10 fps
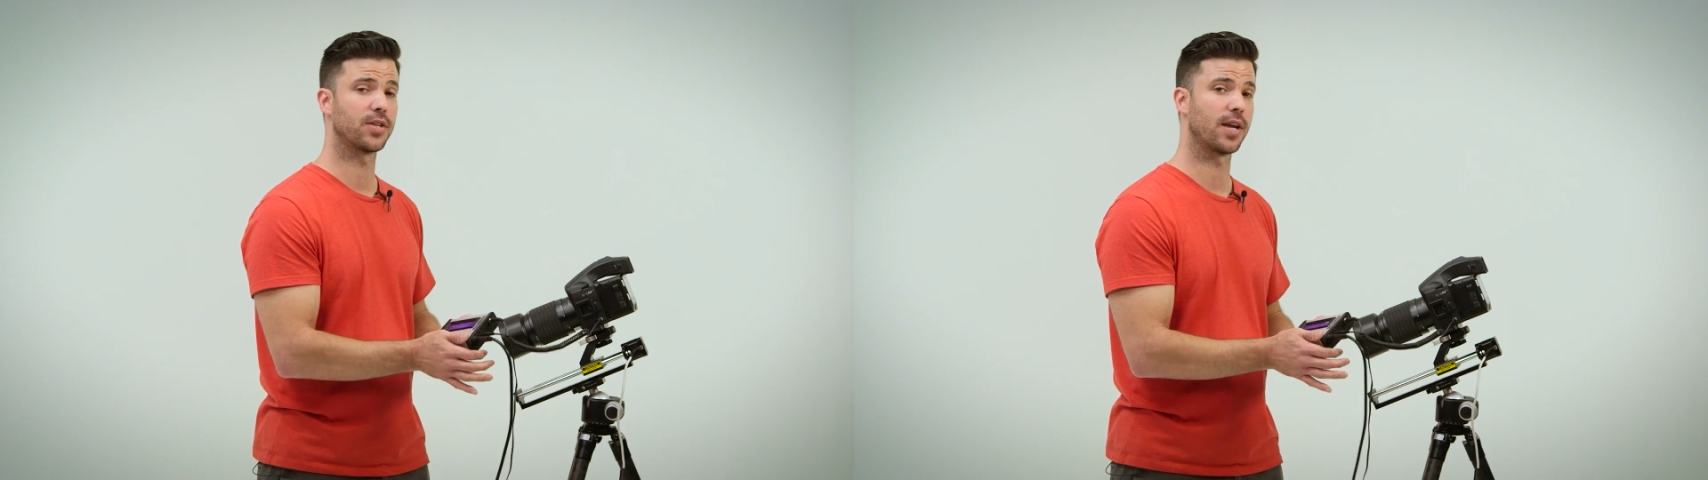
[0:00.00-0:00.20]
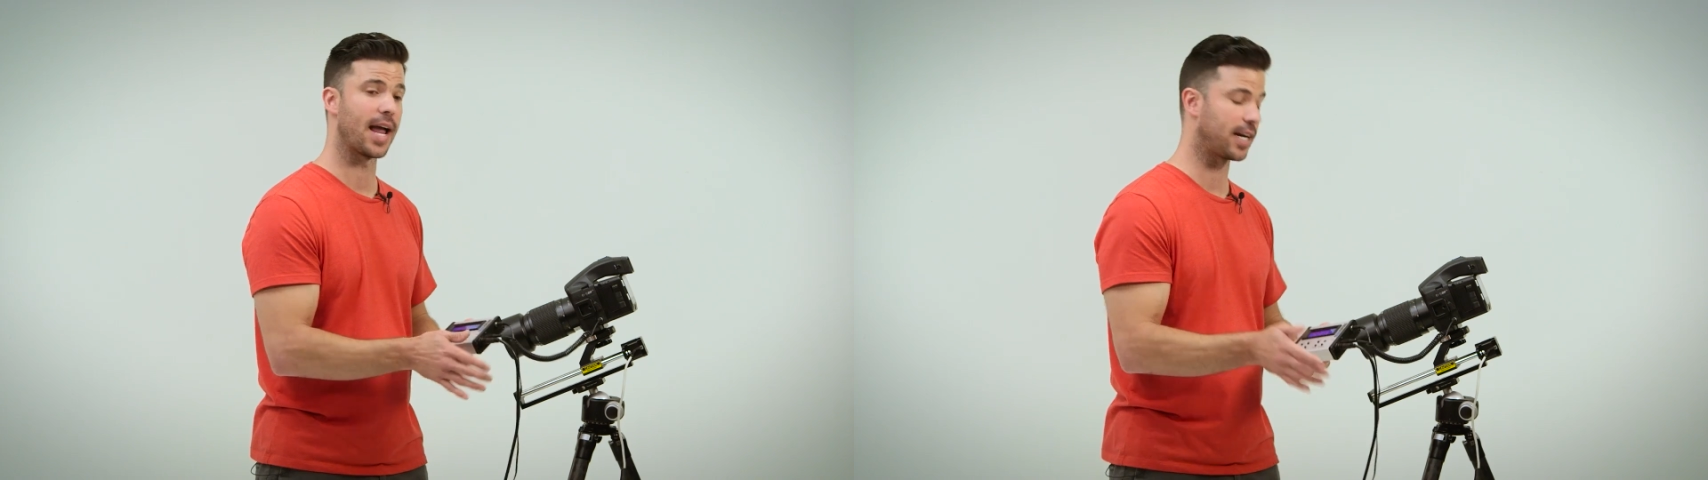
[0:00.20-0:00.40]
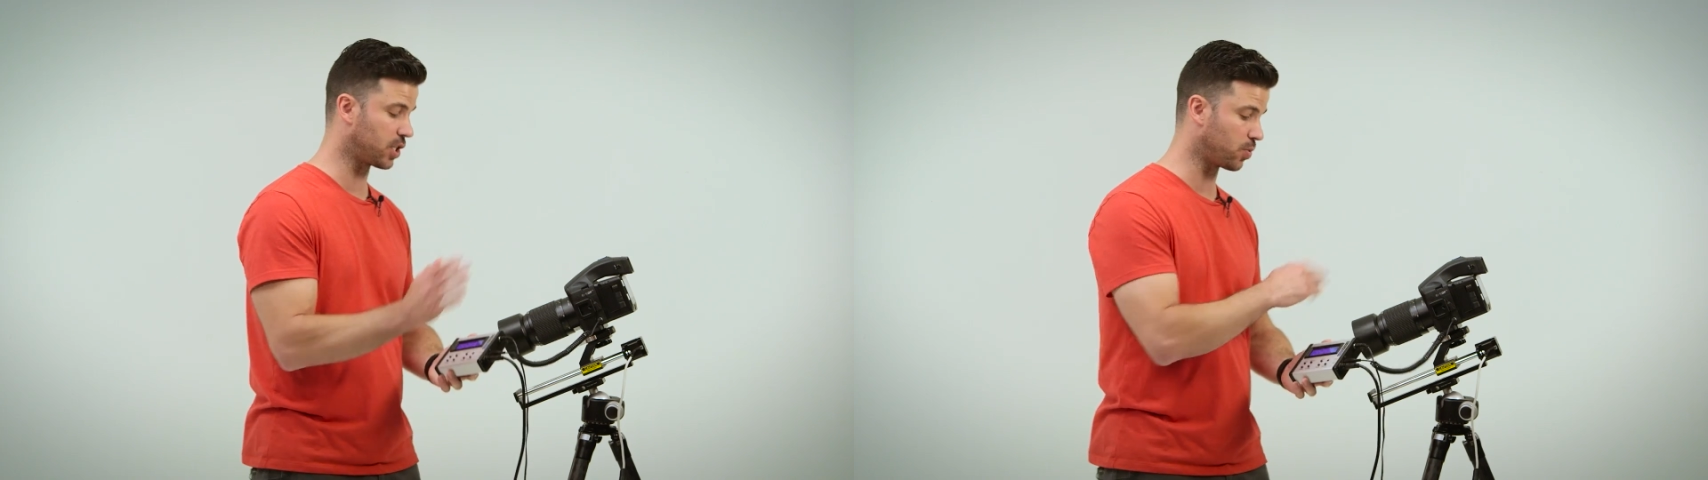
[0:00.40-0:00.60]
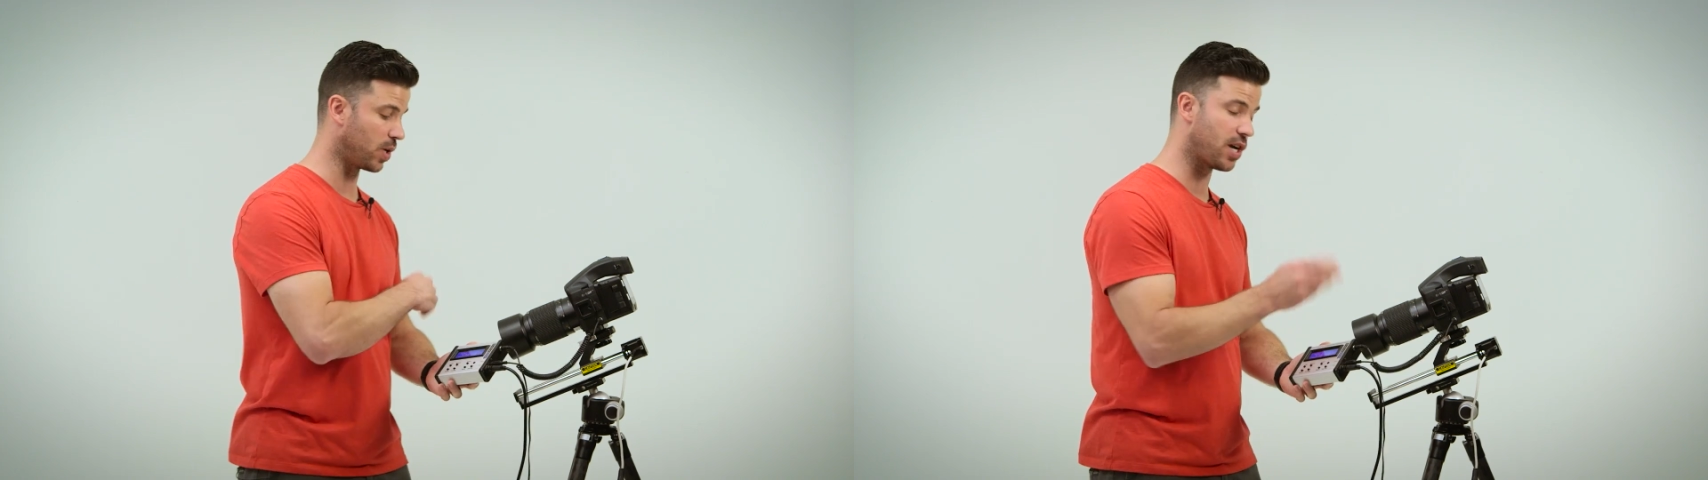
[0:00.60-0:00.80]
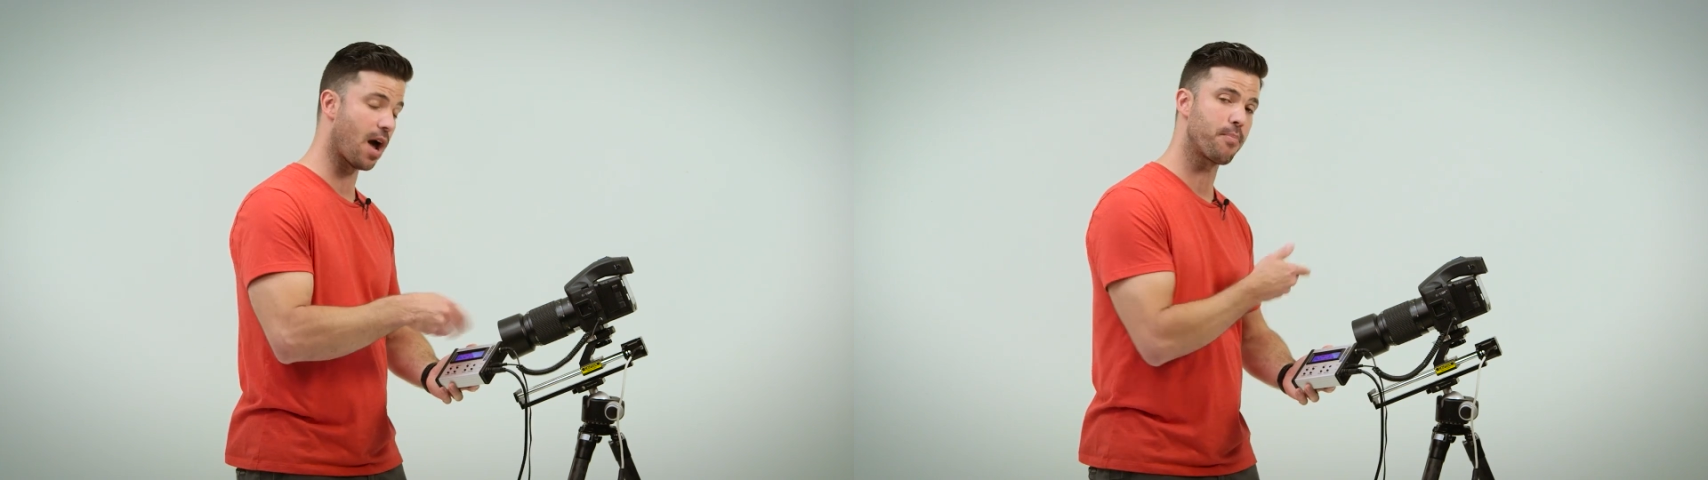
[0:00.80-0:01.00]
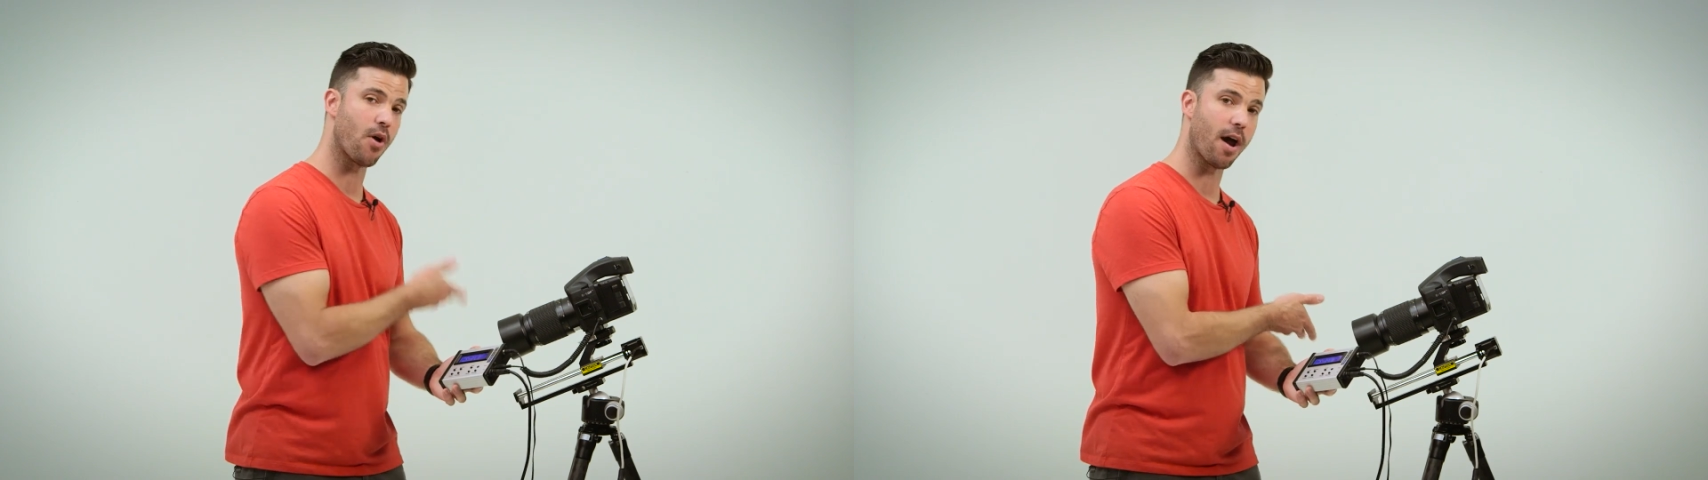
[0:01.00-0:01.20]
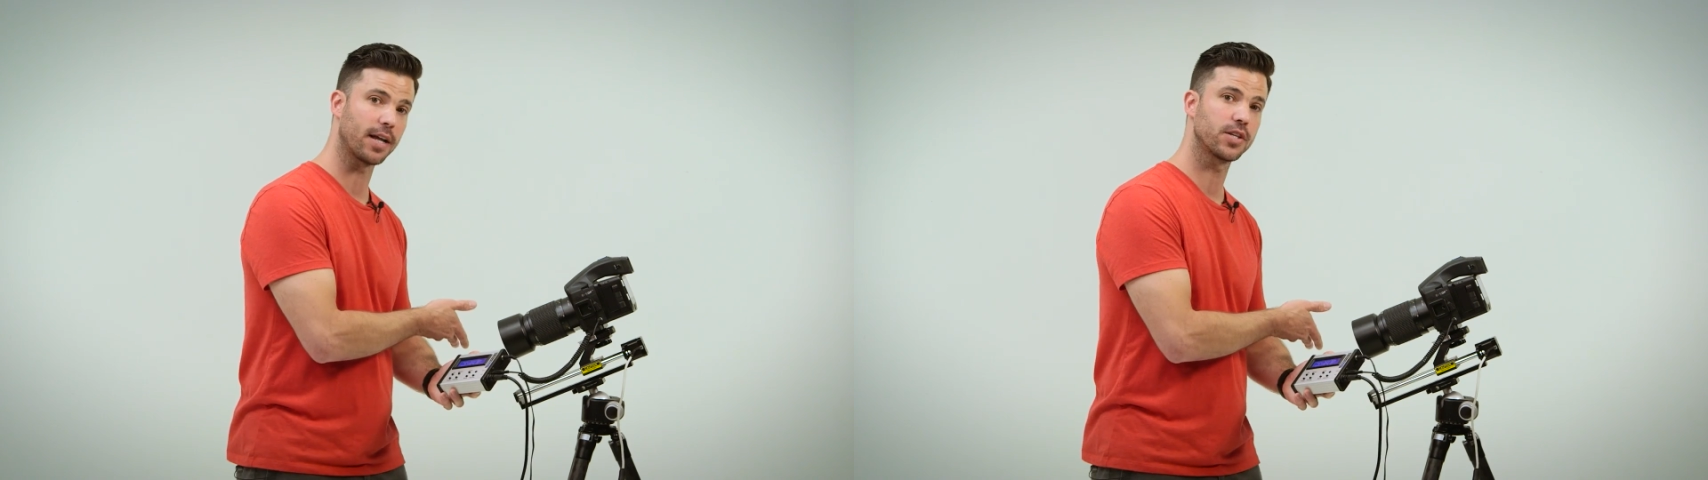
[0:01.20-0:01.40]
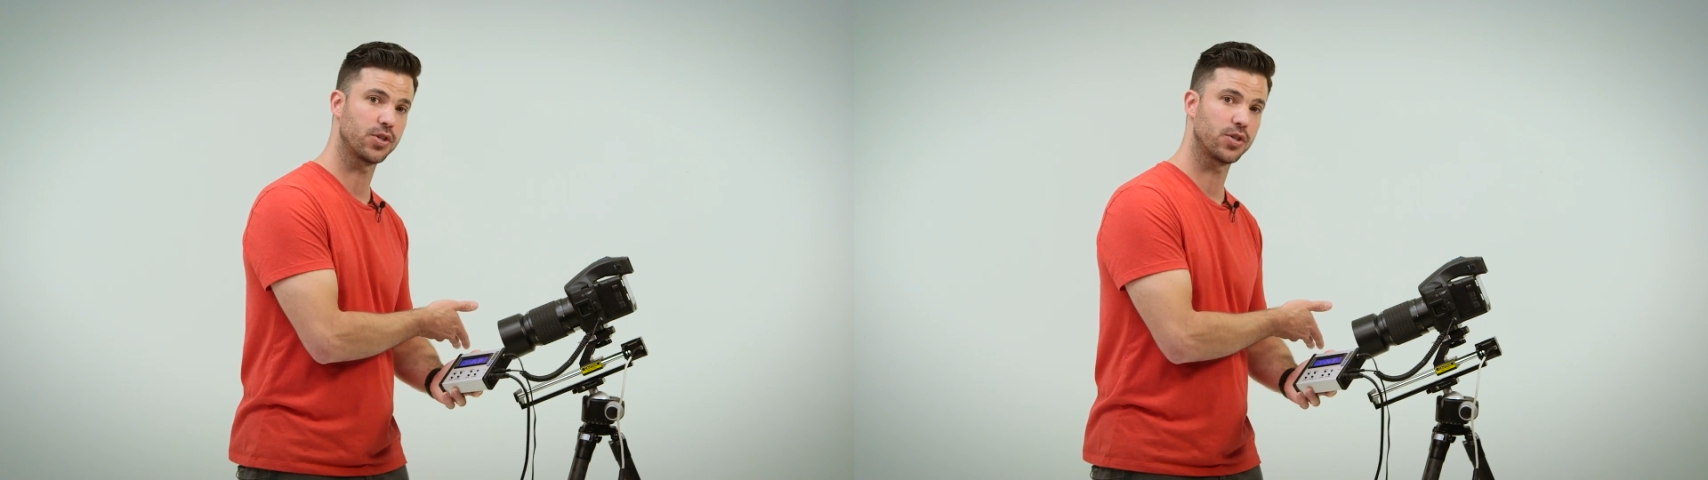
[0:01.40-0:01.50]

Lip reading: so that I could switch out products,